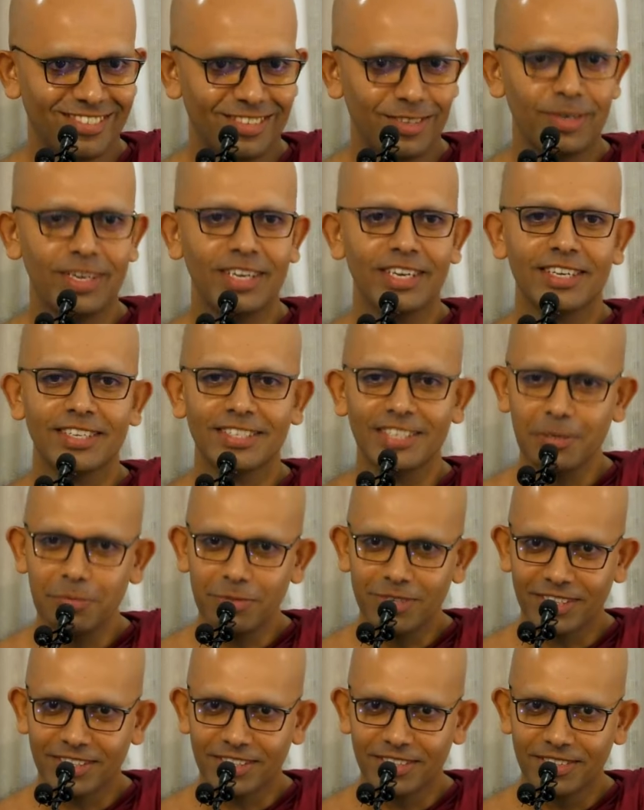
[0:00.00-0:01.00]
You can
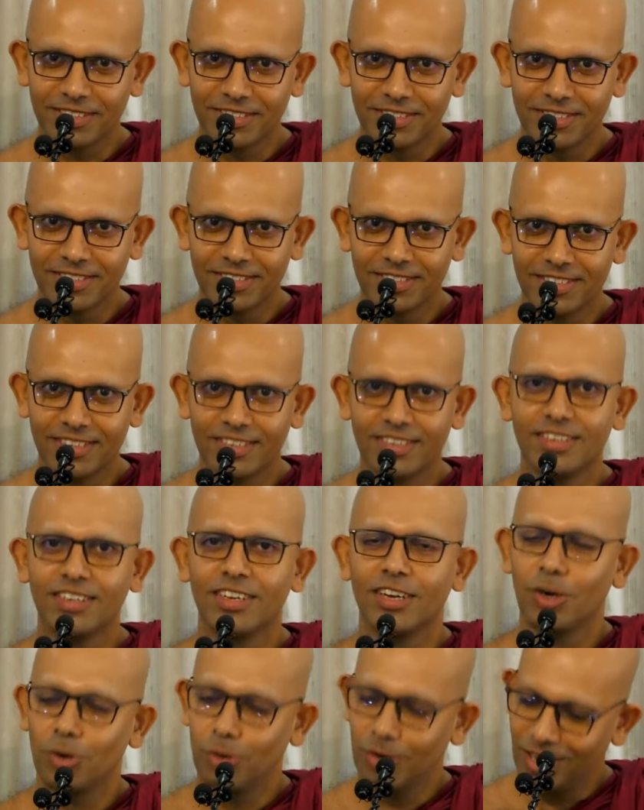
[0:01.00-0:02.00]
accept it
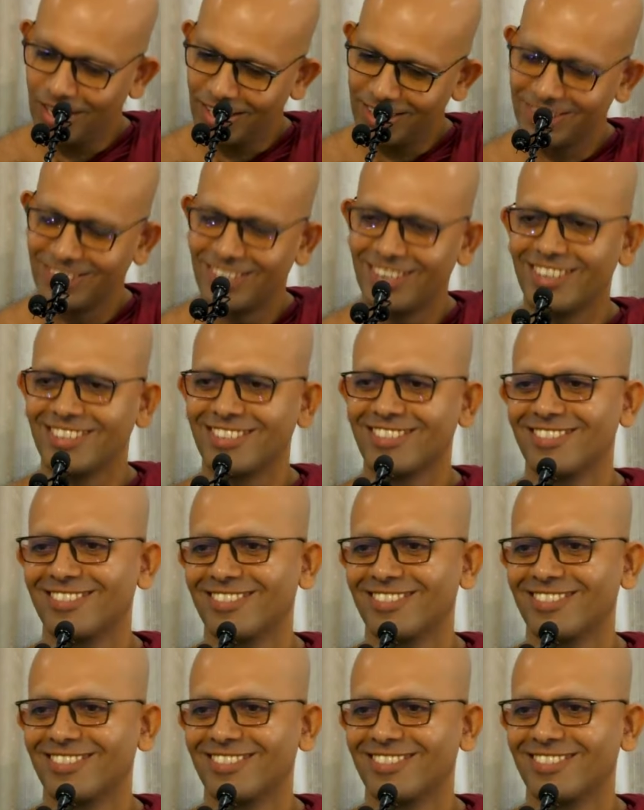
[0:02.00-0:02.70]
wholeheartedly.